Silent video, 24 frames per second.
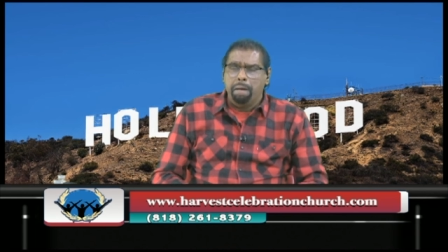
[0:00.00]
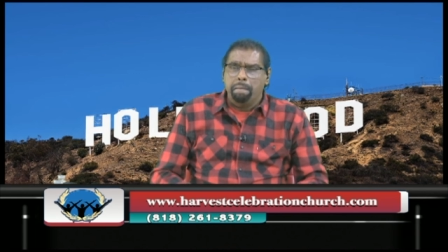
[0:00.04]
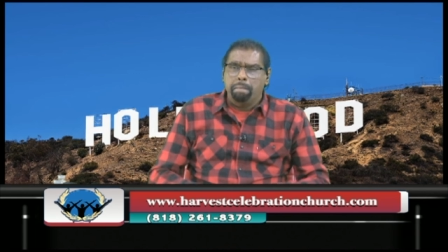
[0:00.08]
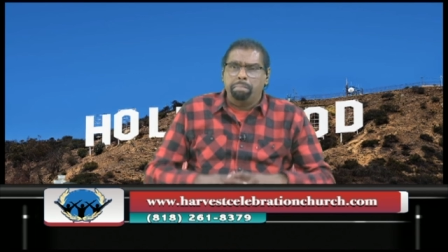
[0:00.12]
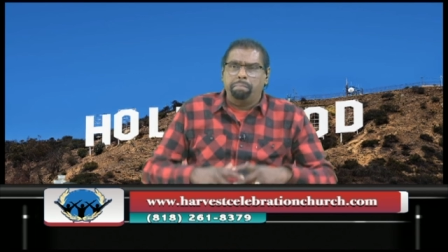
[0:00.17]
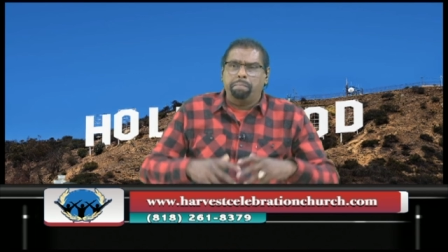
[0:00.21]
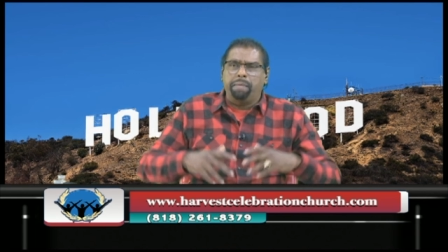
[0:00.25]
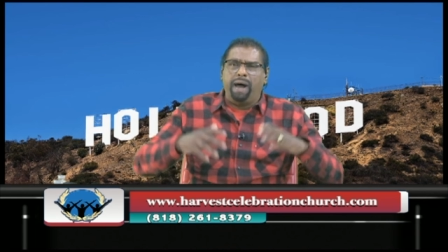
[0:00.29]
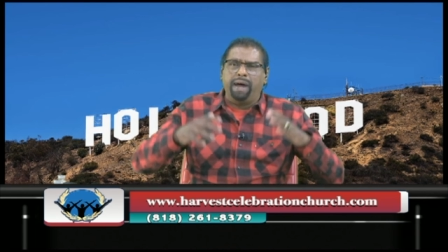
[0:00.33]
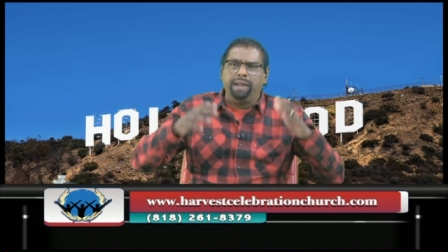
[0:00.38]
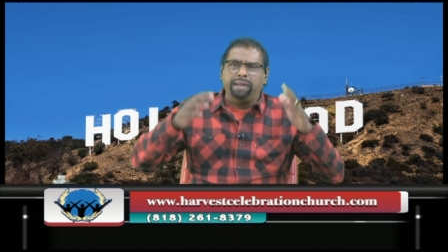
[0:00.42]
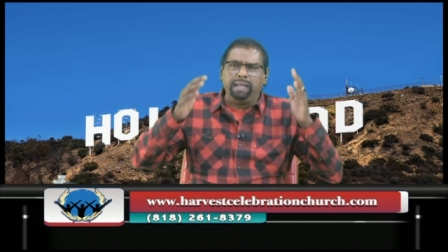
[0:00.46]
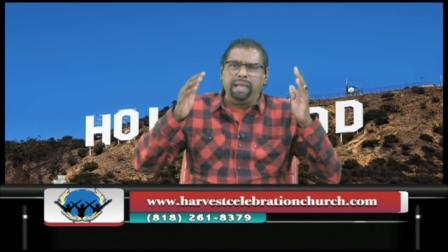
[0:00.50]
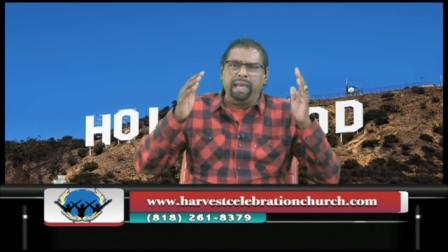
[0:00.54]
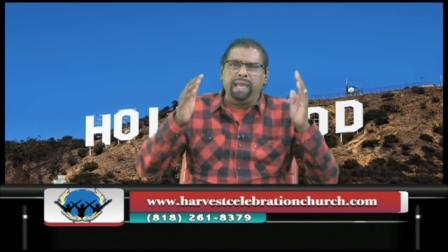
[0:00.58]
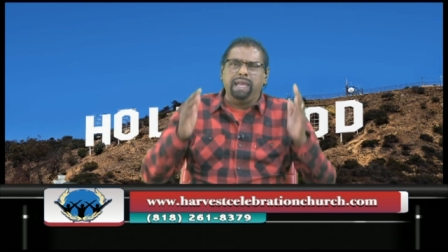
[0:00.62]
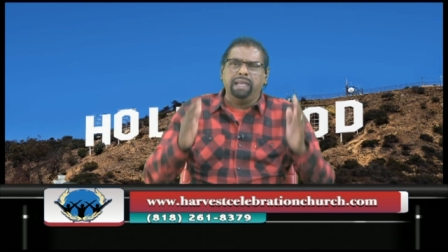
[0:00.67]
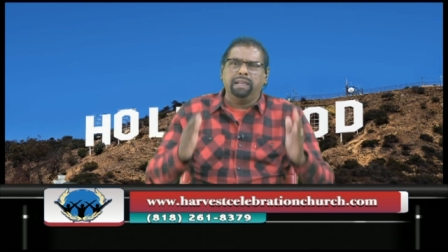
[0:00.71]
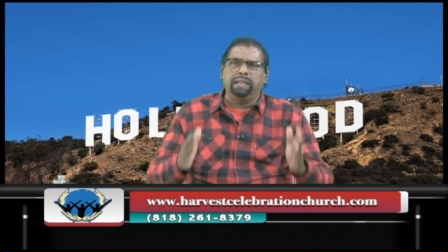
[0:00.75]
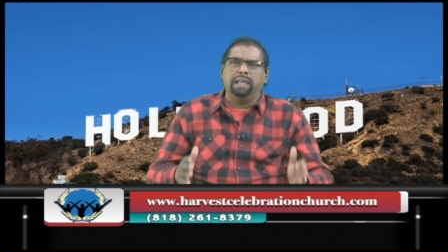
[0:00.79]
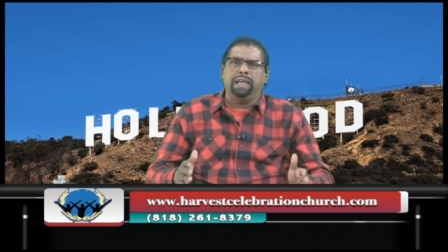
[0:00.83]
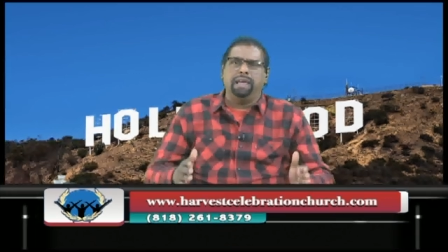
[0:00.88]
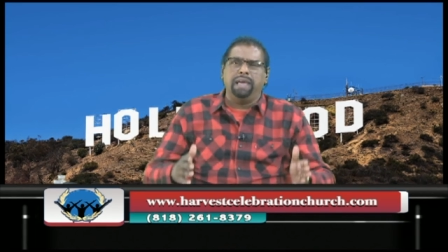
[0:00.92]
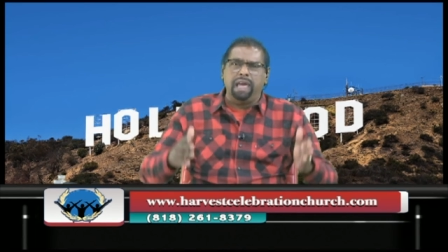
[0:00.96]
but
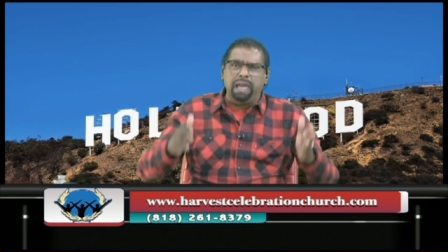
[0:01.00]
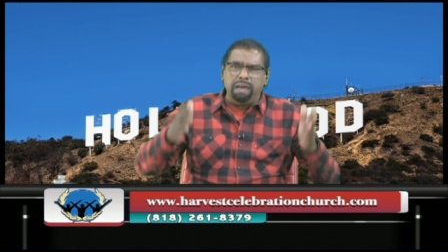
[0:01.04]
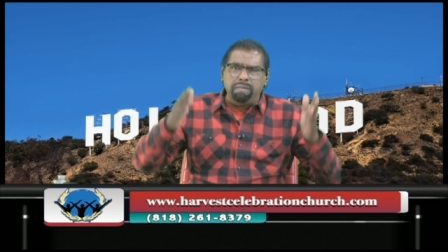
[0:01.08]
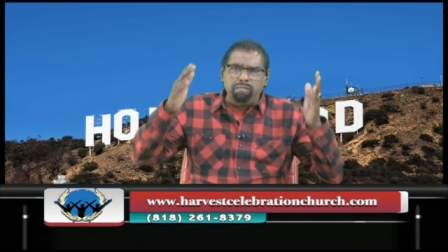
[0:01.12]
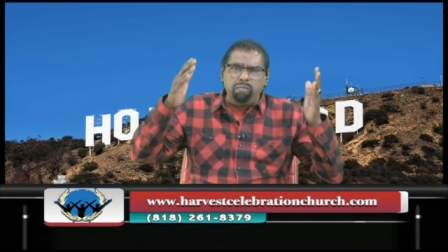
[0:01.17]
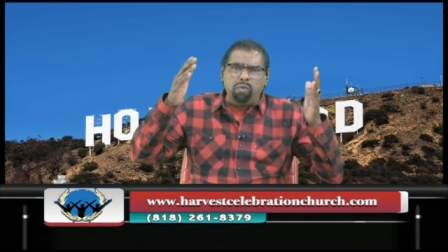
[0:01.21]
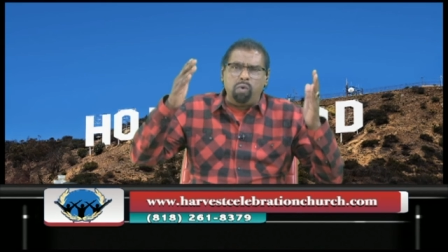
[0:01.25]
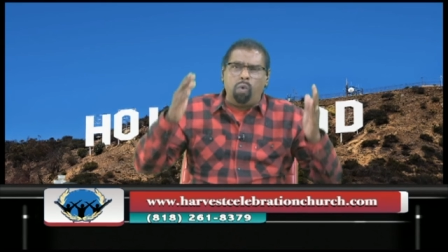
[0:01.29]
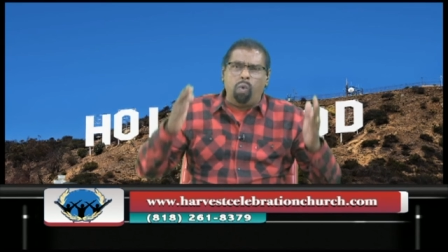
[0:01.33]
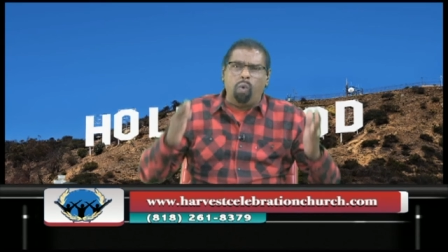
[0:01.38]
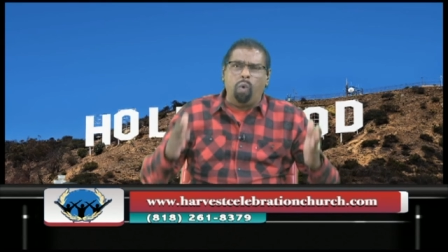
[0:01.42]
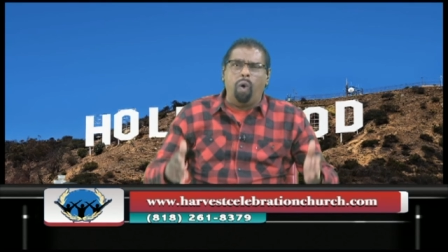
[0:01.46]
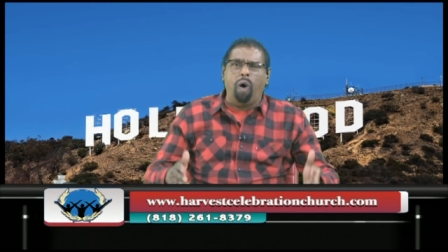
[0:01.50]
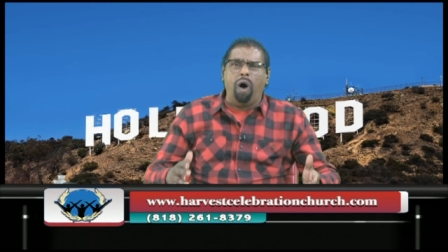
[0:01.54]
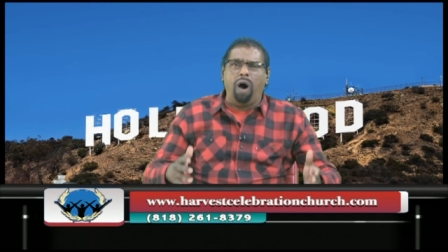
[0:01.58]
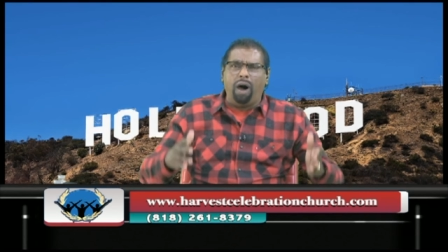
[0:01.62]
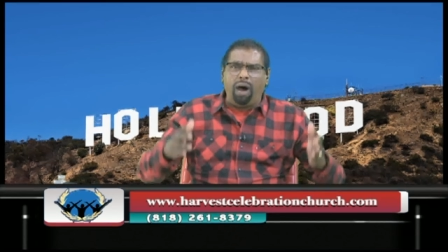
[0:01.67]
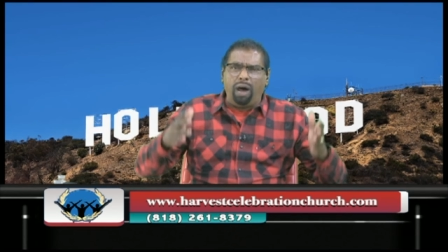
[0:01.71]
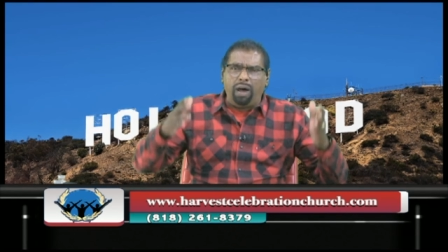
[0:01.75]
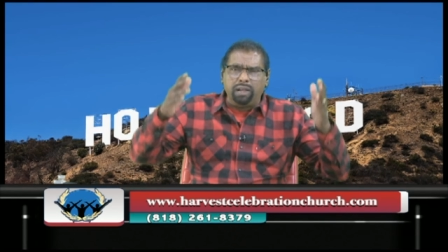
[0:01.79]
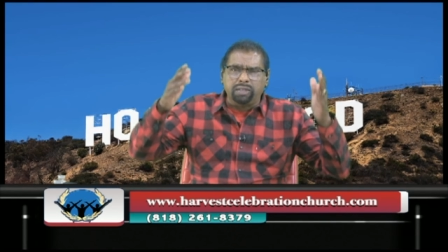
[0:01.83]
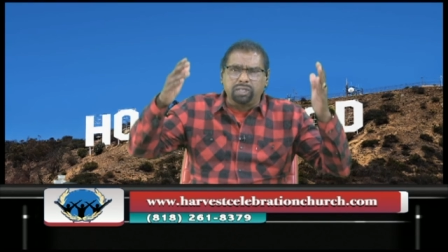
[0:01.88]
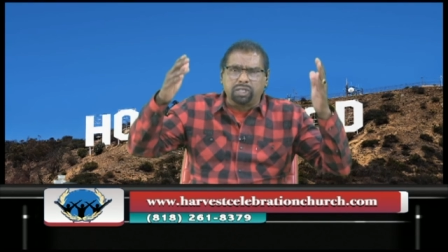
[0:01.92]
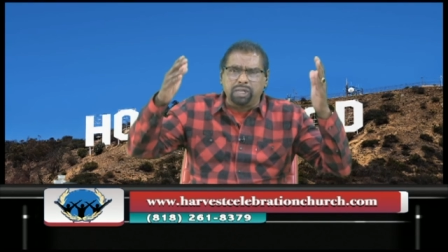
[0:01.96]
in him
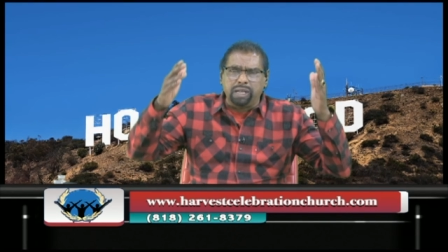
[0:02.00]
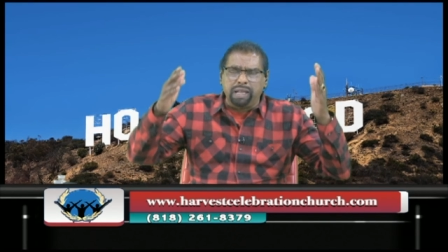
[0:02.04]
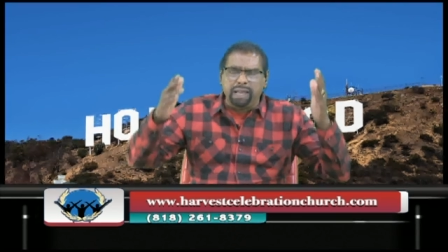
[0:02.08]
was